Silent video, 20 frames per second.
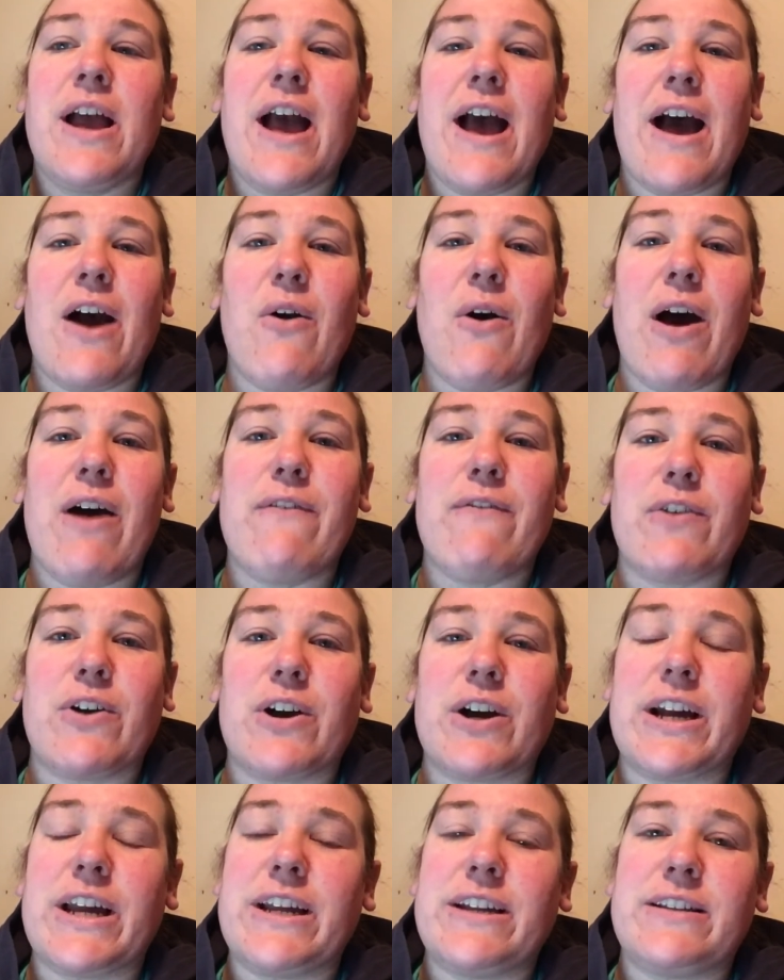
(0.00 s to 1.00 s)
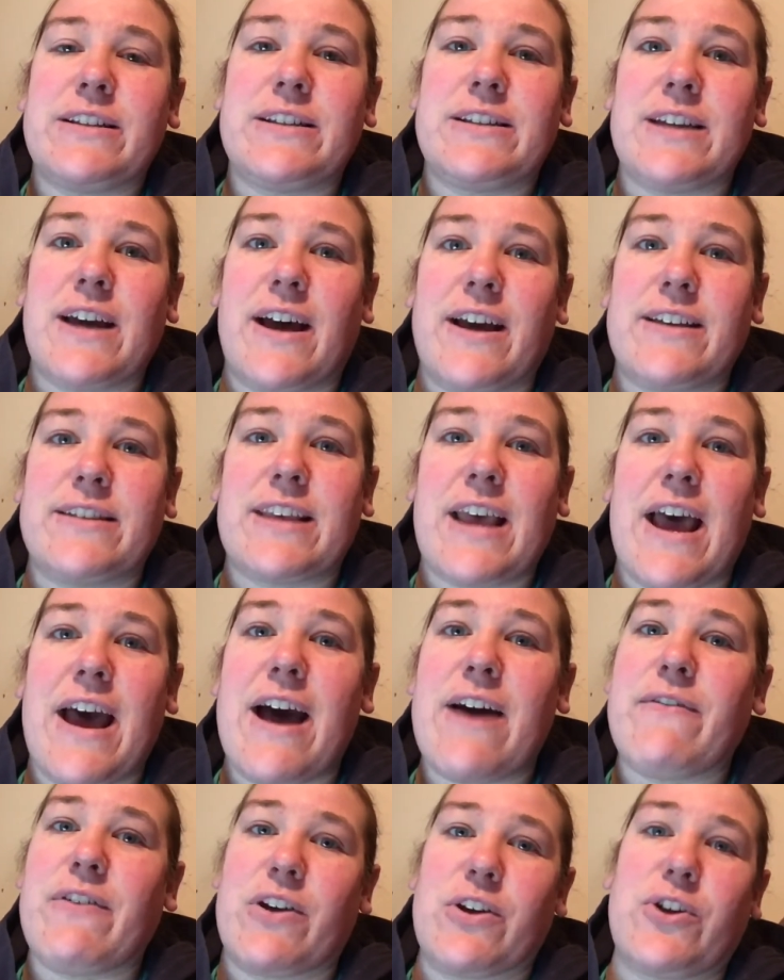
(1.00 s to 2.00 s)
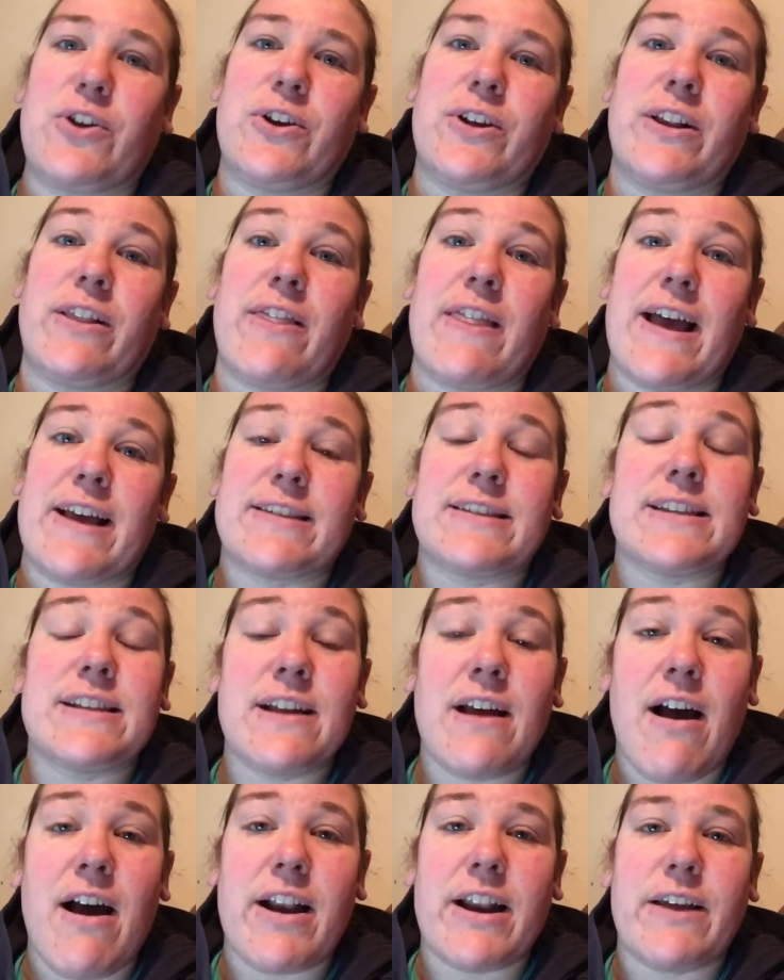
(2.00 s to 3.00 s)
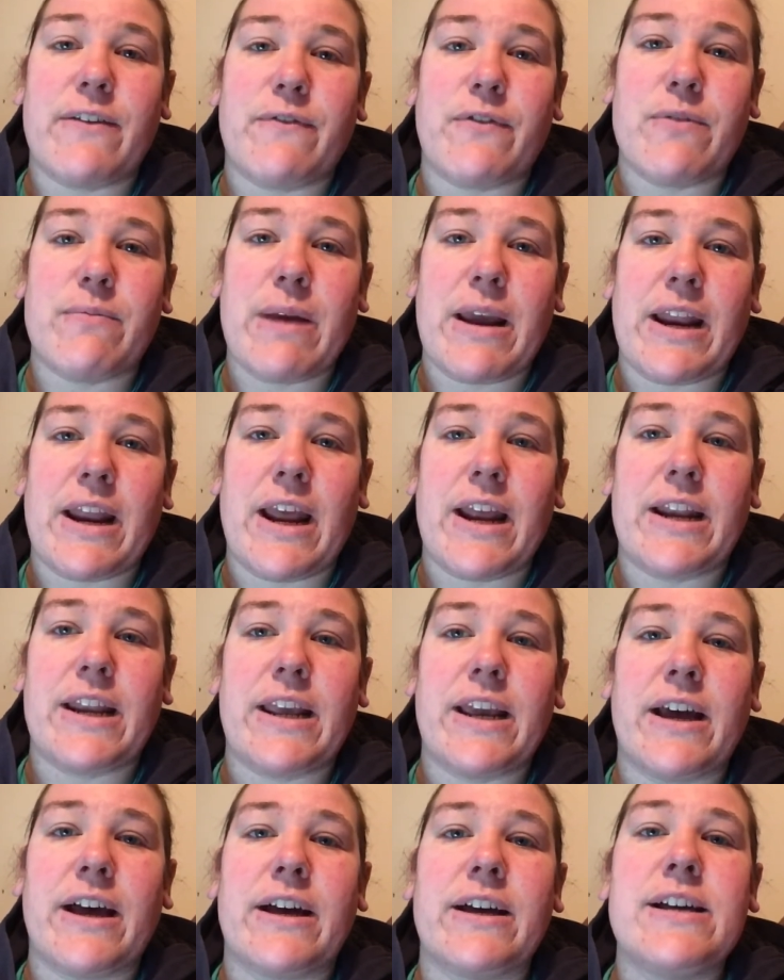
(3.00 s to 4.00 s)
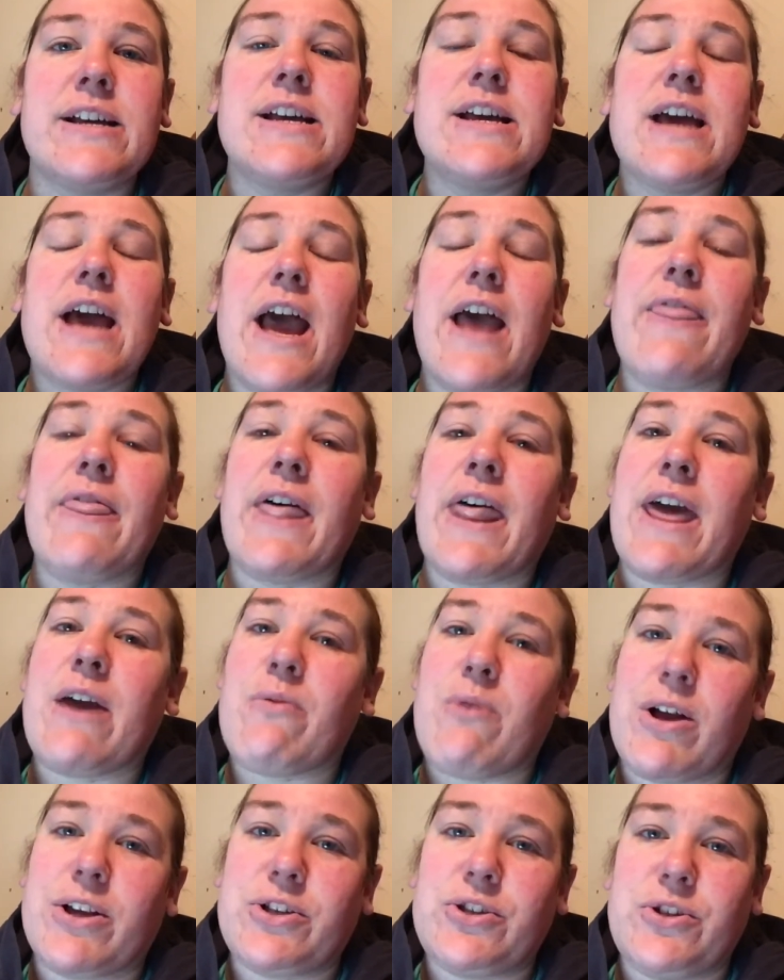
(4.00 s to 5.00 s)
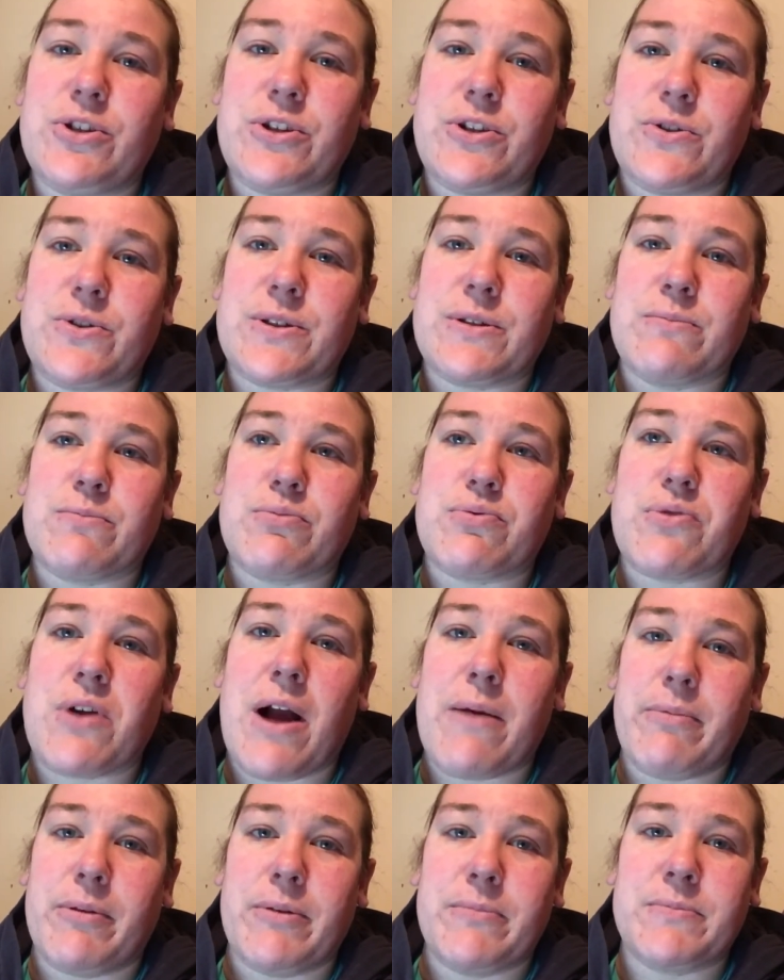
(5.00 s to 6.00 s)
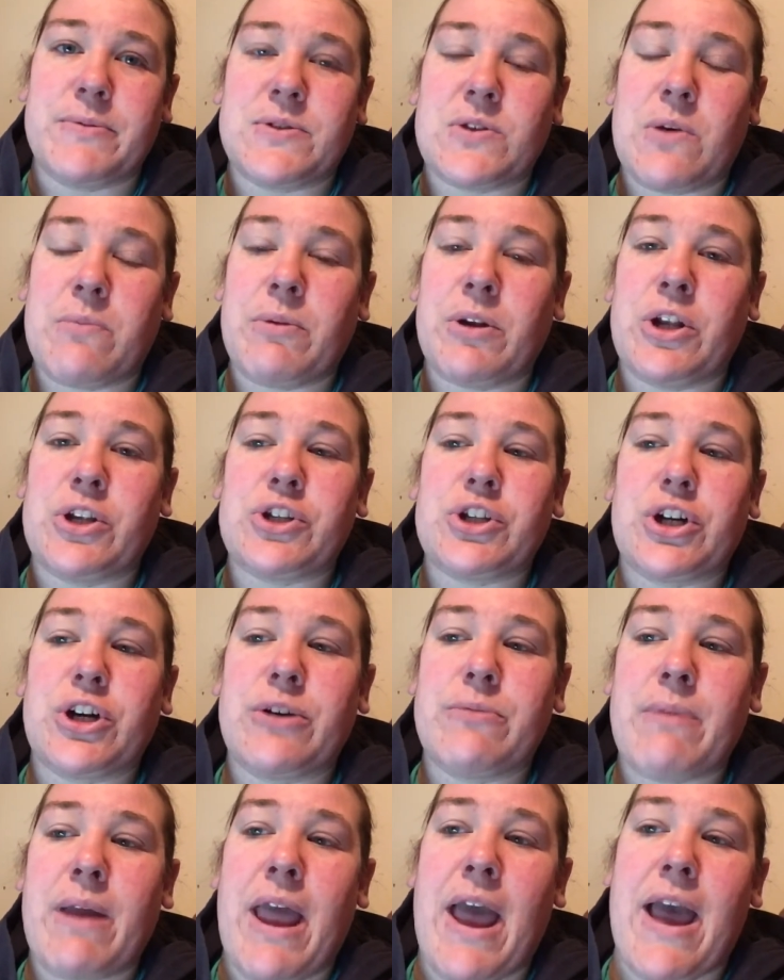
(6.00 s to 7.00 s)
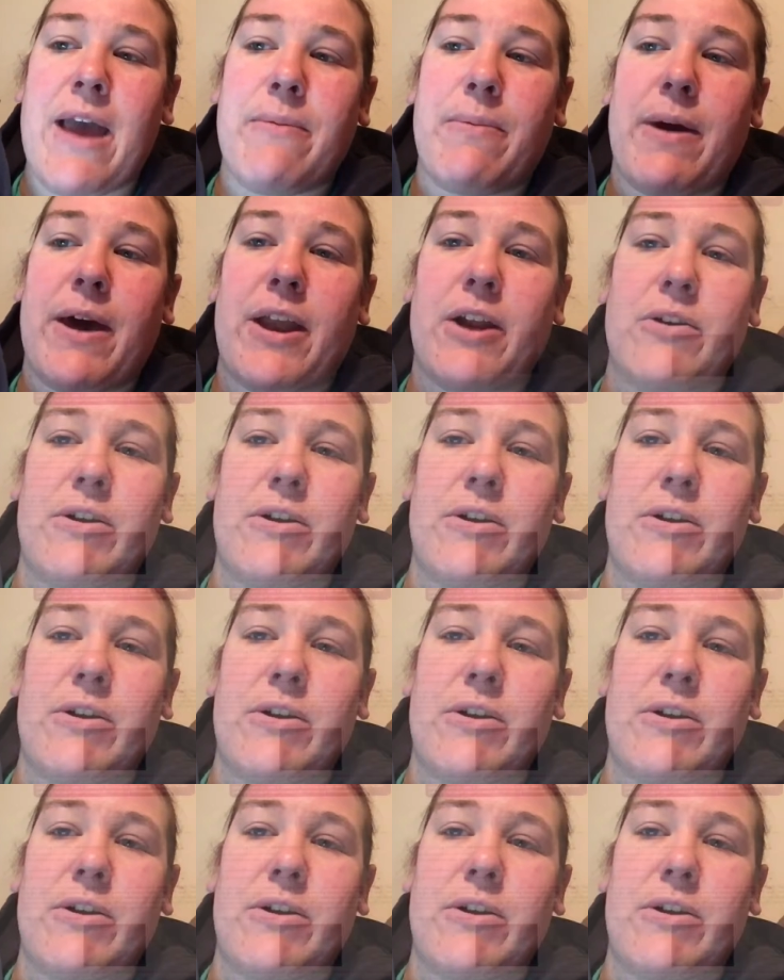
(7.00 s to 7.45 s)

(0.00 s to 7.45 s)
However, it does have a good lesson on it for main idea, and then I want you to do some problems. So I'm going to turn my iPad